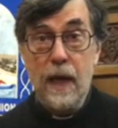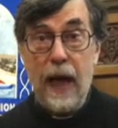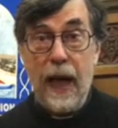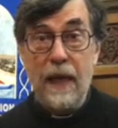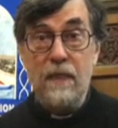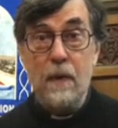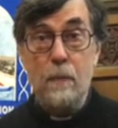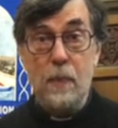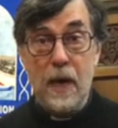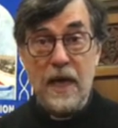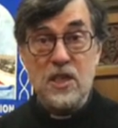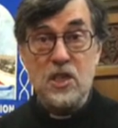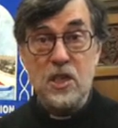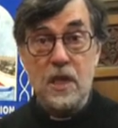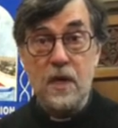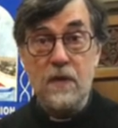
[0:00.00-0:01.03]
and the
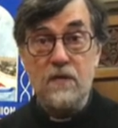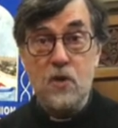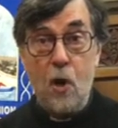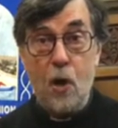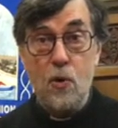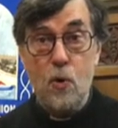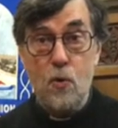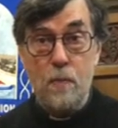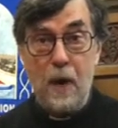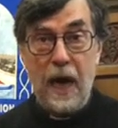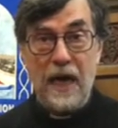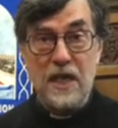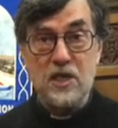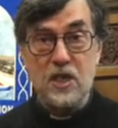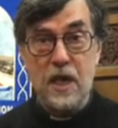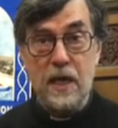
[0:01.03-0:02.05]
blessing of God
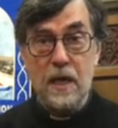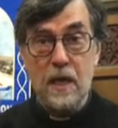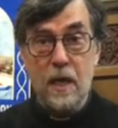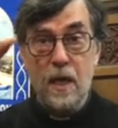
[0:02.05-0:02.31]
Almighty,